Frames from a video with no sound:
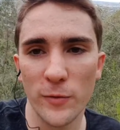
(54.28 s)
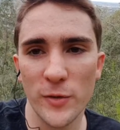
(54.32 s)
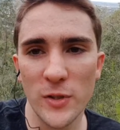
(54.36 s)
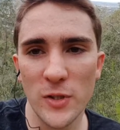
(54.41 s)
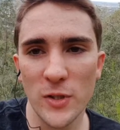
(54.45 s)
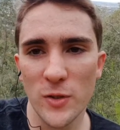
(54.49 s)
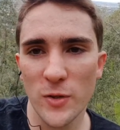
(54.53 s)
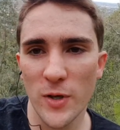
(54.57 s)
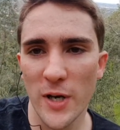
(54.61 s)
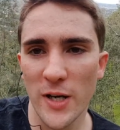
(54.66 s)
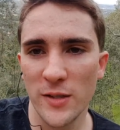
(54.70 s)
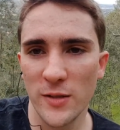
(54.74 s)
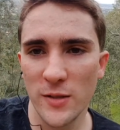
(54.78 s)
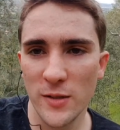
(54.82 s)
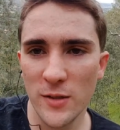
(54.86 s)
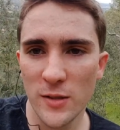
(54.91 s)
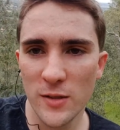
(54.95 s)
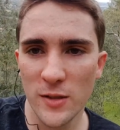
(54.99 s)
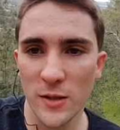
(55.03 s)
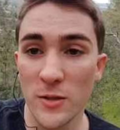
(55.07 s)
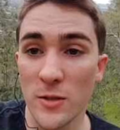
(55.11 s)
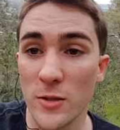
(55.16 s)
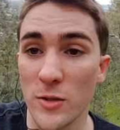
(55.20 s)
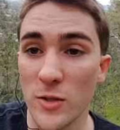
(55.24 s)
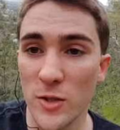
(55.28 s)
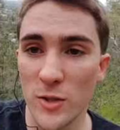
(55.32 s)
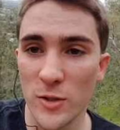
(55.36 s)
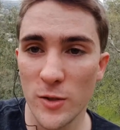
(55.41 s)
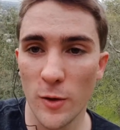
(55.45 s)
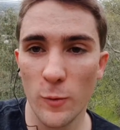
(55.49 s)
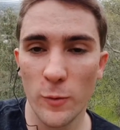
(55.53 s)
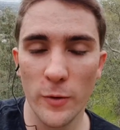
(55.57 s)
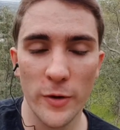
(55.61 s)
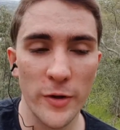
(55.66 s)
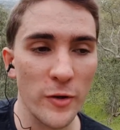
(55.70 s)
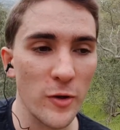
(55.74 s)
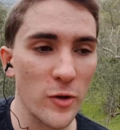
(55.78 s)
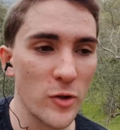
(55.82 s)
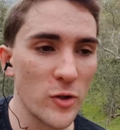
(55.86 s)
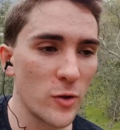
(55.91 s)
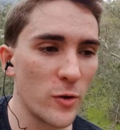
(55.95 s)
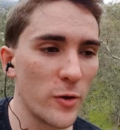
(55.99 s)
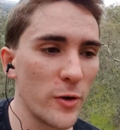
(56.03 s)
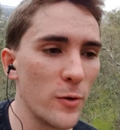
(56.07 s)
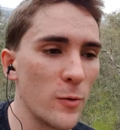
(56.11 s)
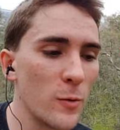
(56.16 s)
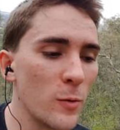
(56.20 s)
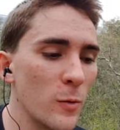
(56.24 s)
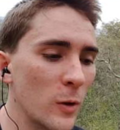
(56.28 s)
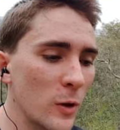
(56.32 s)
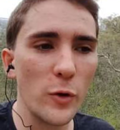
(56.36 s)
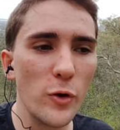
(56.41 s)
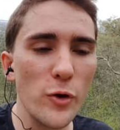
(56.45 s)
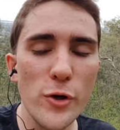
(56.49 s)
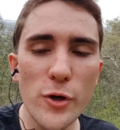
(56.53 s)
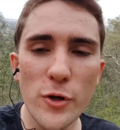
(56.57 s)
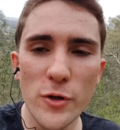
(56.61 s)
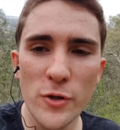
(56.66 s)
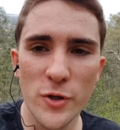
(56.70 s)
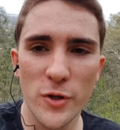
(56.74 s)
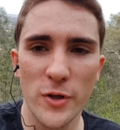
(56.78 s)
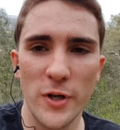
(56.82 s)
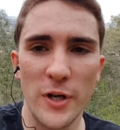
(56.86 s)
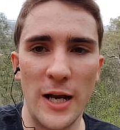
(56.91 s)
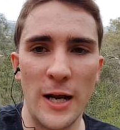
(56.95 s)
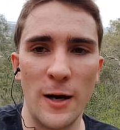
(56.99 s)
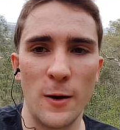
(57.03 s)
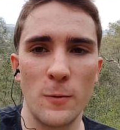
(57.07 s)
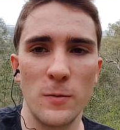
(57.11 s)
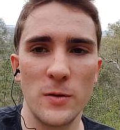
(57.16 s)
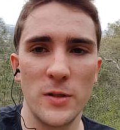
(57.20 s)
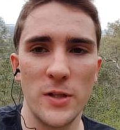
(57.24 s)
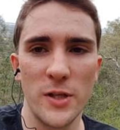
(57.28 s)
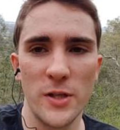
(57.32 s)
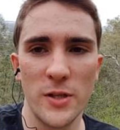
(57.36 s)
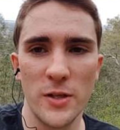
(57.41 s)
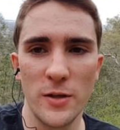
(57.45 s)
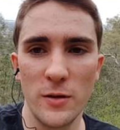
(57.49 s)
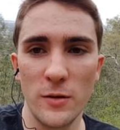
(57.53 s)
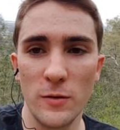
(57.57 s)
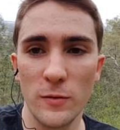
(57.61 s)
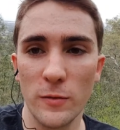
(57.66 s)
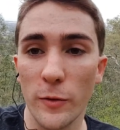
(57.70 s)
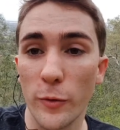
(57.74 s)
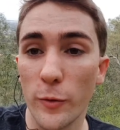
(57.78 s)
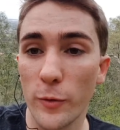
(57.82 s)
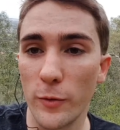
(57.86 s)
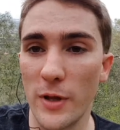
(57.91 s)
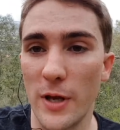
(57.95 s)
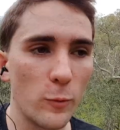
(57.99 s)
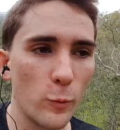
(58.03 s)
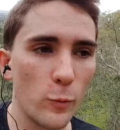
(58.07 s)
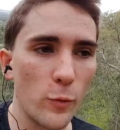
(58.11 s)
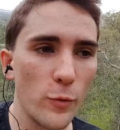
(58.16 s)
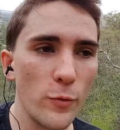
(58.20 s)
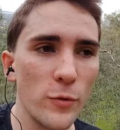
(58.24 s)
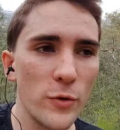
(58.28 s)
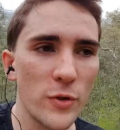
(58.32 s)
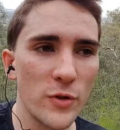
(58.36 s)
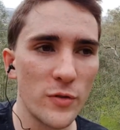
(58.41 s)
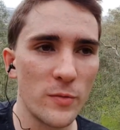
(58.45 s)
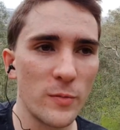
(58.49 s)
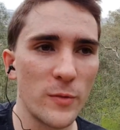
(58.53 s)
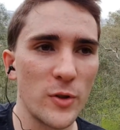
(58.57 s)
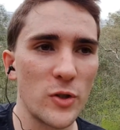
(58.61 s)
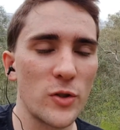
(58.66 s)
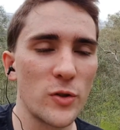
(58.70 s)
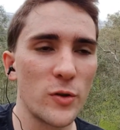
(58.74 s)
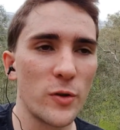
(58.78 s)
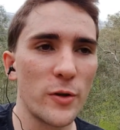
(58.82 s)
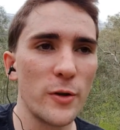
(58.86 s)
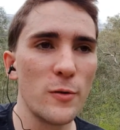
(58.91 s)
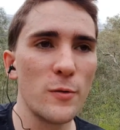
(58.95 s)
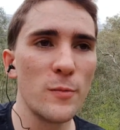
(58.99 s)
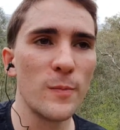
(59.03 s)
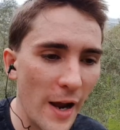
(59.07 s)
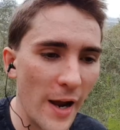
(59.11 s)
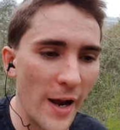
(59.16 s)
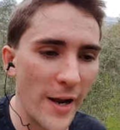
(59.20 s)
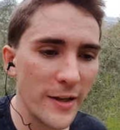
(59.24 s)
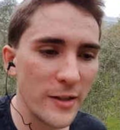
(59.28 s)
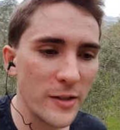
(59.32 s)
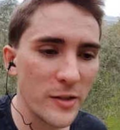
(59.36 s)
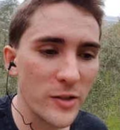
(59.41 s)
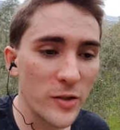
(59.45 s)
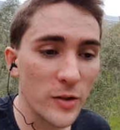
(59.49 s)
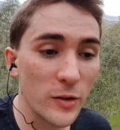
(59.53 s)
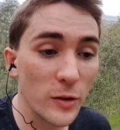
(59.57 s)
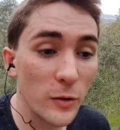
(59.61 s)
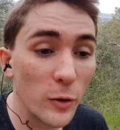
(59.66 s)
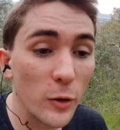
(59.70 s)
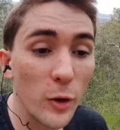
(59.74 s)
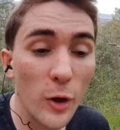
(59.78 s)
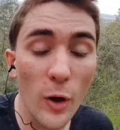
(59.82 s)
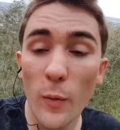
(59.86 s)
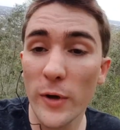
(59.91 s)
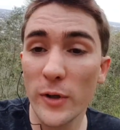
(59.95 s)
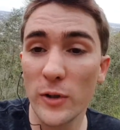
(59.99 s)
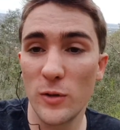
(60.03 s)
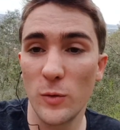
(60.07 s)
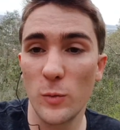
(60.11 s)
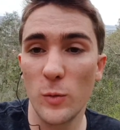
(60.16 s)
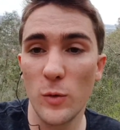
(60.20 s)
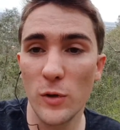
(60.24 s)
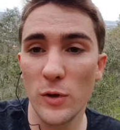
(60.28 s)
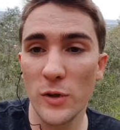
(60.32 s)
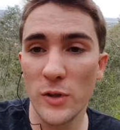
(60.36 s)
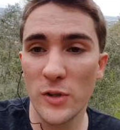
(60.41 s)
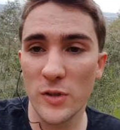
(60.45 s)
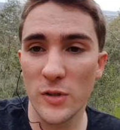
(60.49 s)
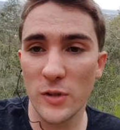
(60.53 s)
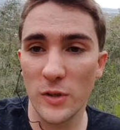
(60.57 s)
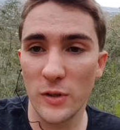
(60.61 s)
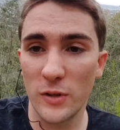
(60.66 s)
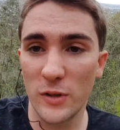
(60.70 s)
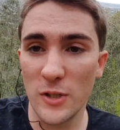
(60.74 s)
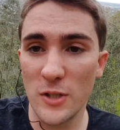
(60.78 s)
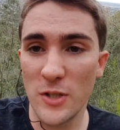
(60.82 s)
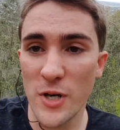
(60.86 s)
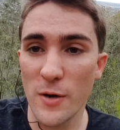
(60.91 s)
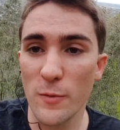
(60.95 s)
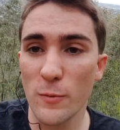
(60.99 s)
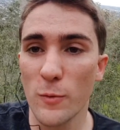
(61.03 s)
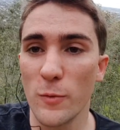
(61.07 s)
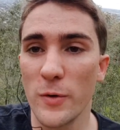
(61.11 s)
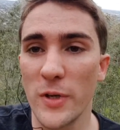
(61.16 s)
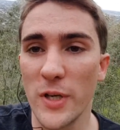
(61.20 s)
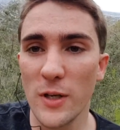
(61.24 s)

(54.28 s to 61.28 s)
off stresses such as salt in the soil, nutrient acquisition through their roots from the soil, and going towards the general